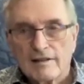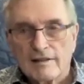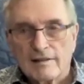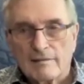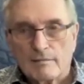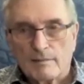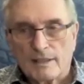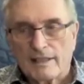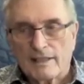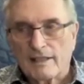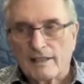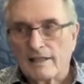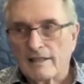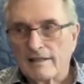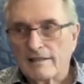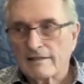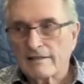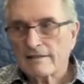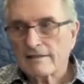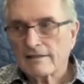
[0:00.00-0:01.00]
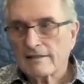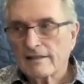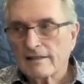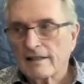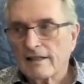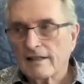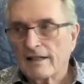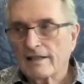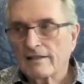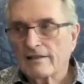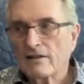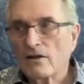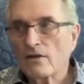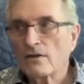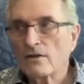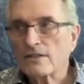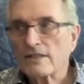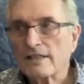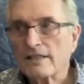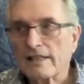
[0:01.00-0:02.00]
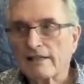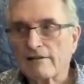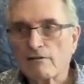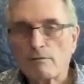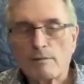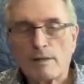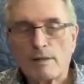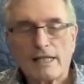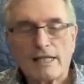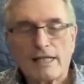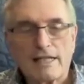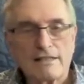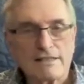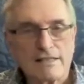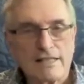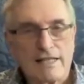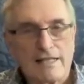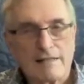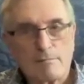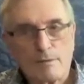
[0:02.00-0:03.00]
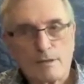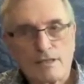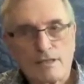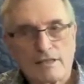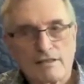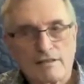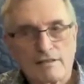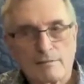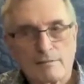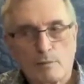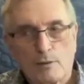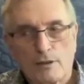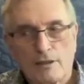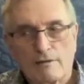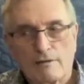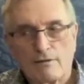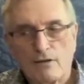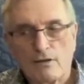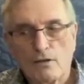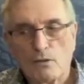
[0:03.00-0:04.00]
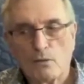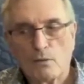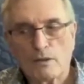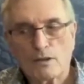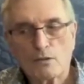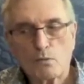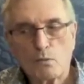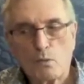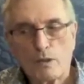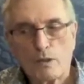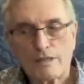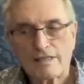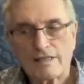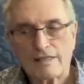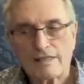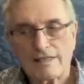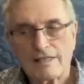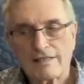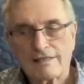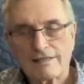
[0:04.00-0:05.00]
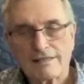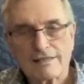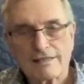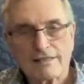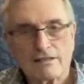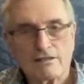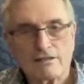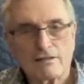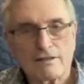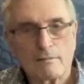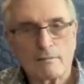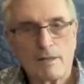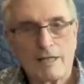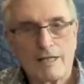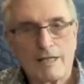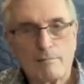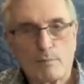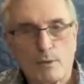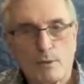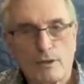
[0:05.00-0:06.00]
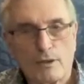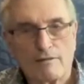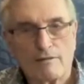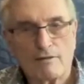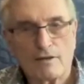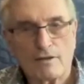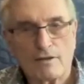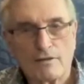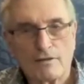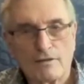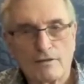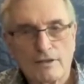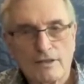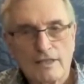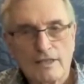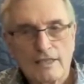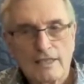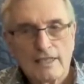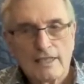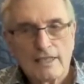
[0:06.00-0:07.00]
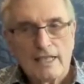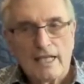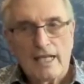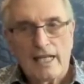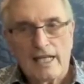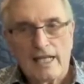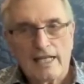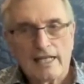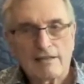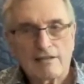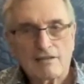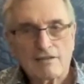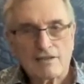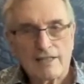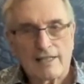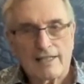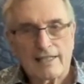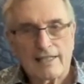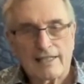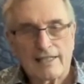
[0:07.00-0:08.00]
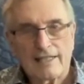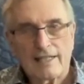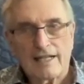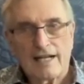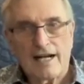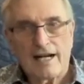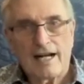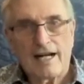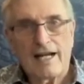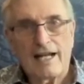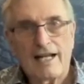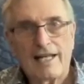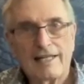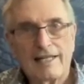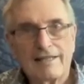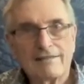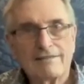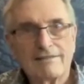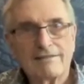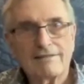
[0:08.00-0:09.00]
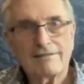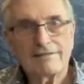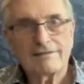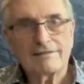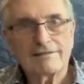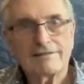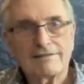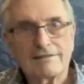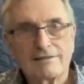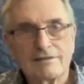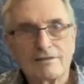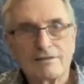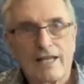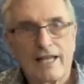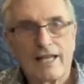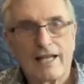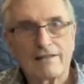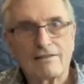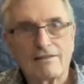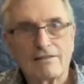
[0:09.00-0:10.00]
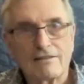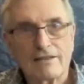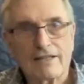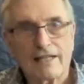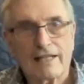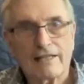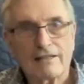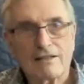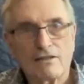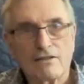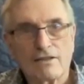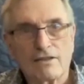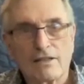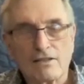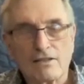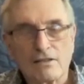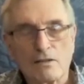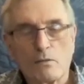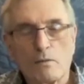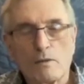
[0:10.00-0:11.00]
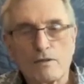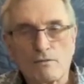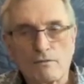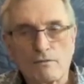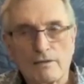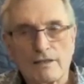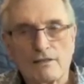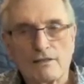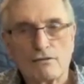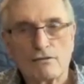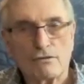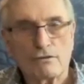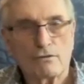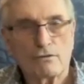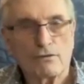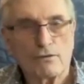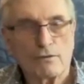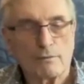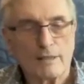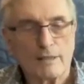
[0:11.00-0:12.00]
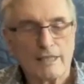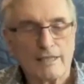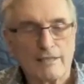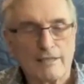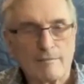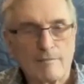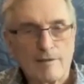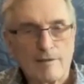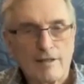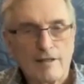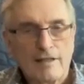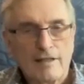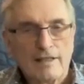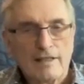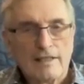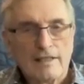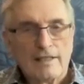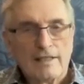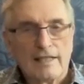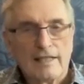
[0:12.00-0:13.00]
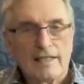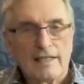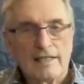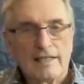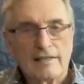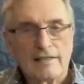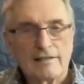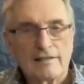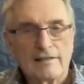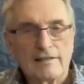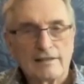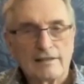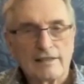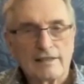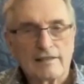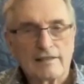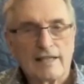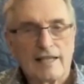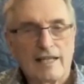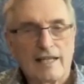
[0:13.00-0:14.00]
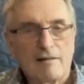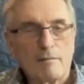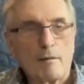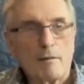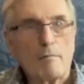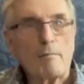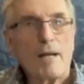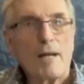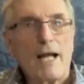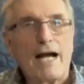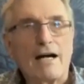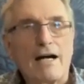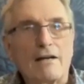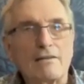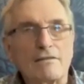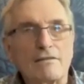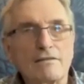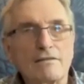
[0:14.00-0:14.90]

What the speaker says: because I noticed that everybody else had a particular point of view, which wasn't necessarily my point of view. And it's like, and I had to look at it and go, okay, so what's really true for me? And it came about,